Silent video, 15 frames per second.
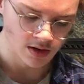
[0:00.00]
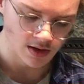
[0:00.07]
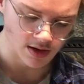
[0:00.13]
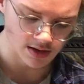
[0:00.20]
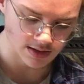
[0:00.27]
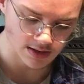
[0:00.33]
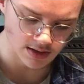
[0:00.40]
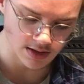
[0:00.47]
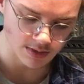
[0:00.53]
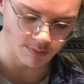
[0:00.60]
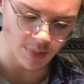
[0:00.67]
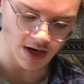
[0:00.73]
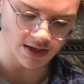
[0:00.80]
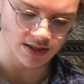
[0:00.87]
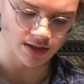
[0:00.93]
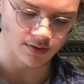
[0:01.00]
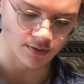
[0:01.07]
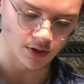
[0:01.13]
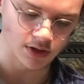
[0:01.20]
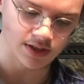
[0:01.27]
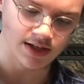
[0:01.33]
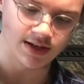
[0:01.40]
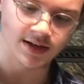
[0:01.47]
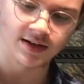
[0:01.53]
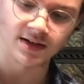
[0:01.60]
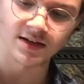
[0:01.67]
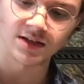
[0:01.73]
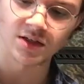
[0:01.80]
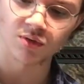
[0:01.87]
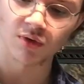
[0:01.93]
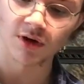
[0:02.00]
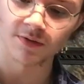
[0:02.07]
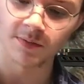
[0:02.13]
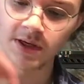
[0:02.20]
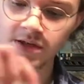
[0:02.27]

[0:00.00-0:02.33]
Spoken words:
as the base of our tank is 12 by